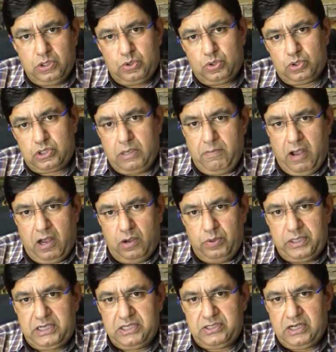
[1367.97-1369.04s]
So somehow
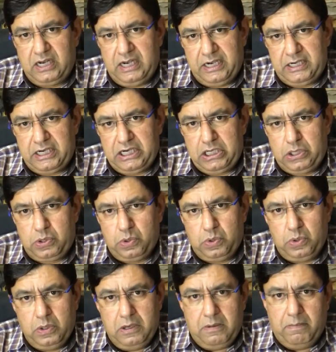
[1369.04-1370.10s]
it is related
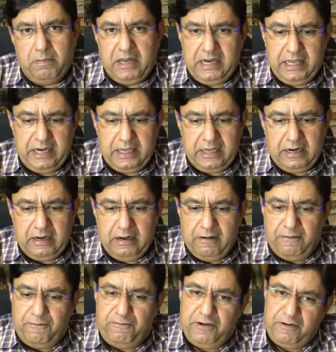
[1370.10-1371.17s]
to malarial
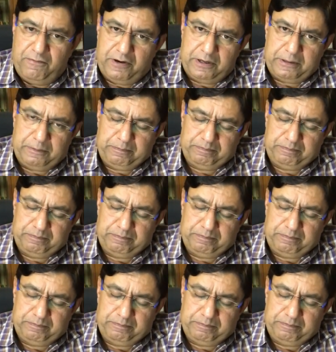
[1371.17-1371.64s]
fever.